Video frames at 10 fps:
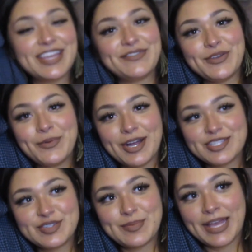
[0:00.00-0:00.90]
if you
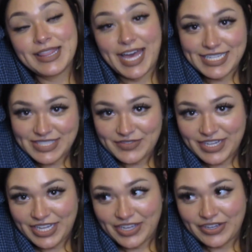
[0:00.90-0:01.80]
watched my last
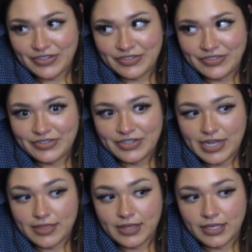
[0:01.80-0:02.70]
video,
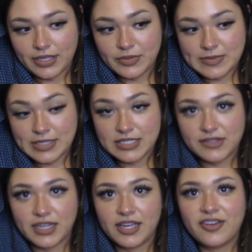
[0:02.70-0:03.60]
I think it was my last
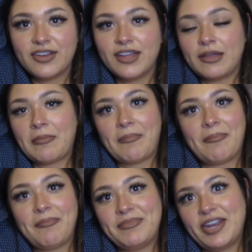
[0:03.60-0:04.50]
video,
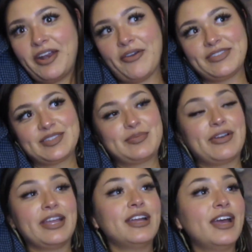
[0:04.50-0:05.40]
I don't know at this
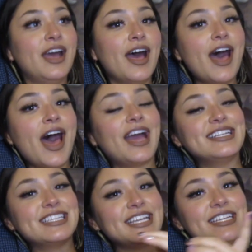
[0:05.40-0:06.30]
point, I
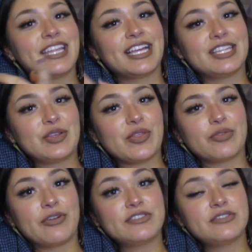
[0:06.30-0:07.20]
did like a little
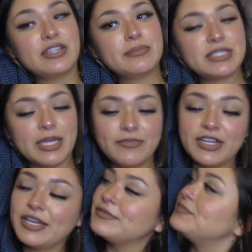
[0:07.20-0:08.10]
thrift flip type
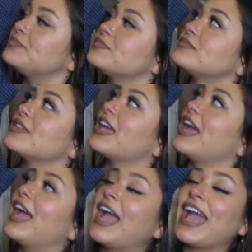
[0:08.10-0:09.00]
video,
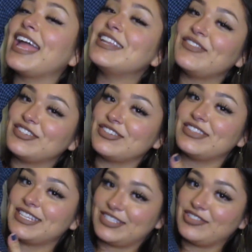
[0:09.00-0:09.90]
and it featured this